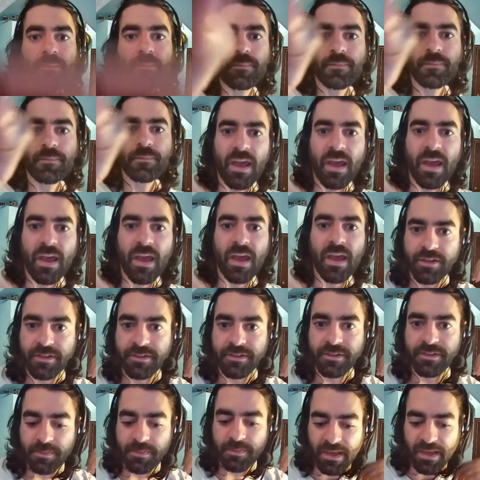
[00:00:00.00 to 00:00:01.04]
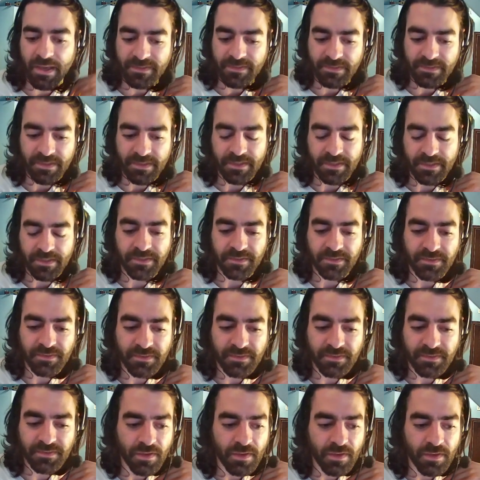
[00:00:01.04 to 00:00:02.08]
edges, spaces,
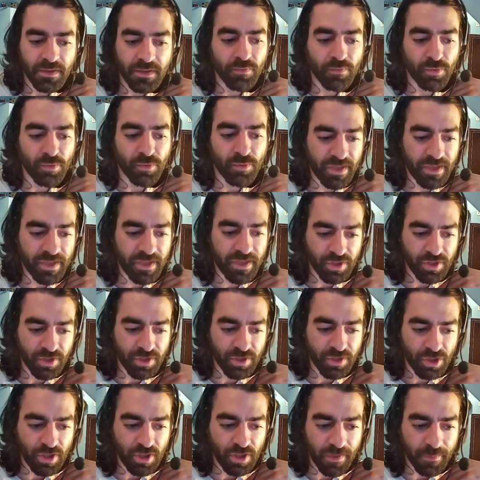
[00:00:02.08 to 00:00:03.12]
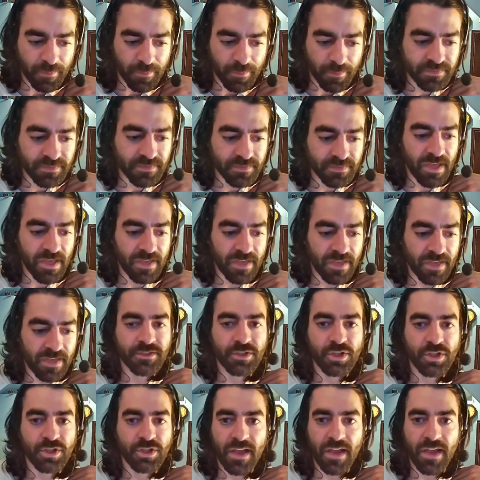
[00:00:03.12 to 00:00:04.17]
relationships, lights and
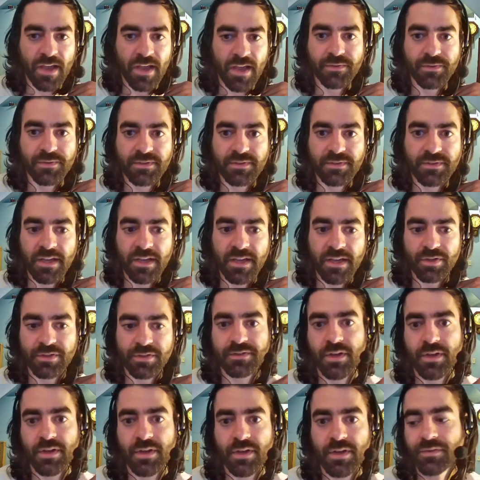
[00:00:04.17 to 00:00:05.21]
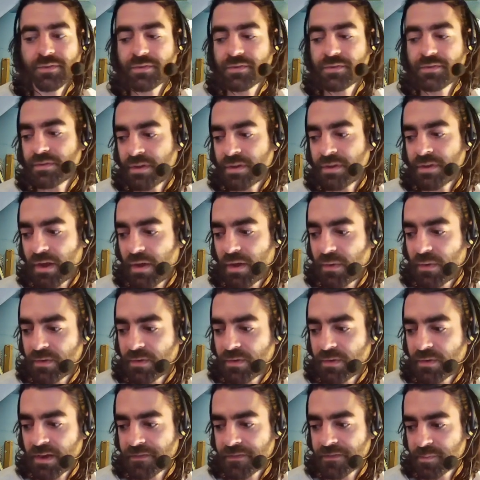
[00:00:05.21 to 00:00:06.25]
shadows, and gestalt. You don't
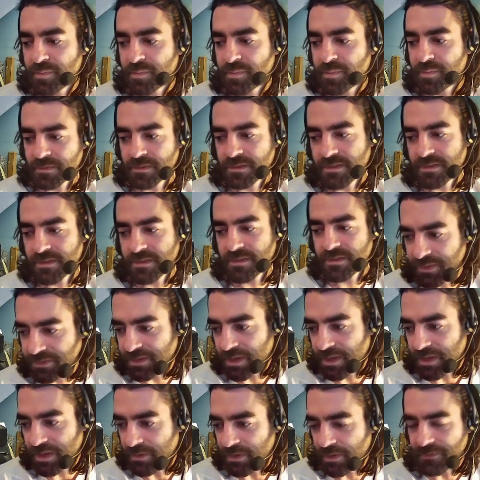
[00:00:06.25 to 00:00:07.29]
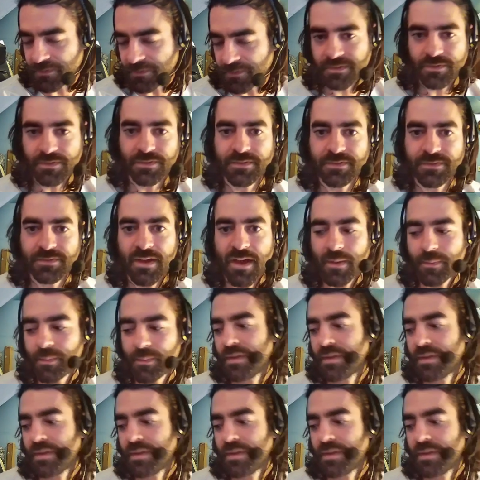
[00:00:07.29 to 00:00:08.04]
have to say perception every single time.